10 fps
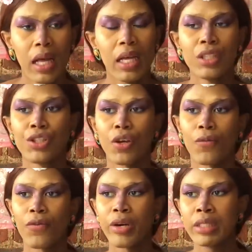So
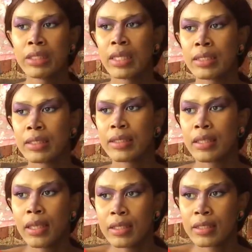for instance,
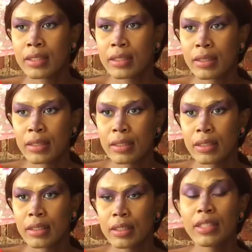
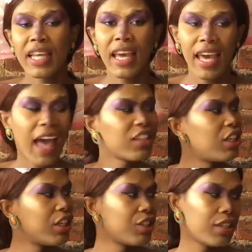today
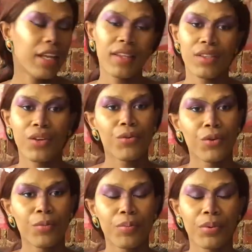there's a
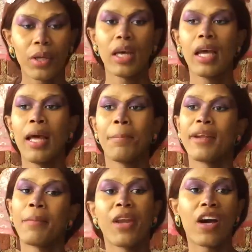group, but
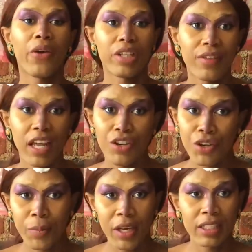I'm not going to that group
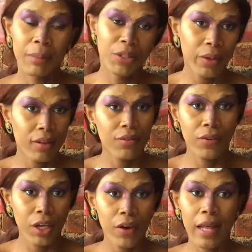because I'm doing this
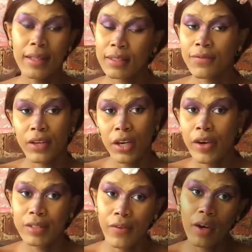video, and this video is very